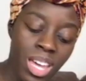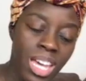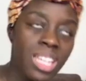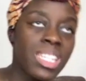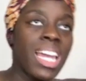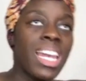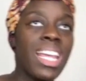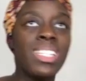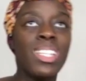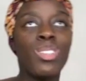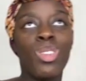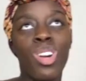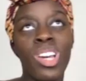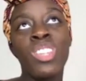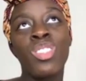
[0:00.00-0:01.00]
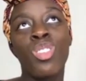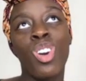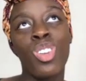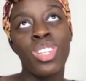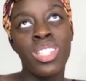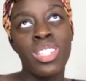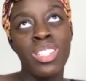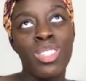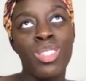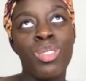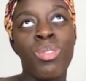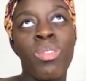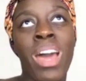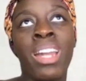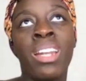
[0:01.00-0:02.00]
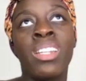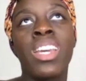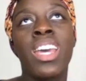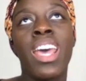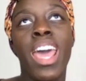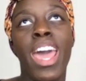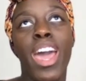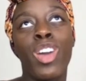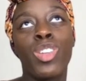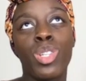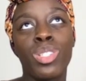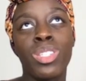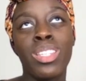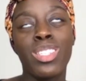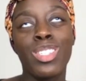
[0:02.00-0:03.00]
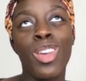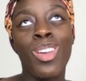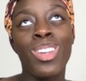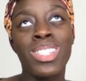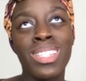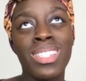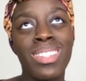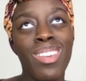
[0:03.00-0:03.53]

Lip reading: So at least he's got your sister too, and is your so your sister?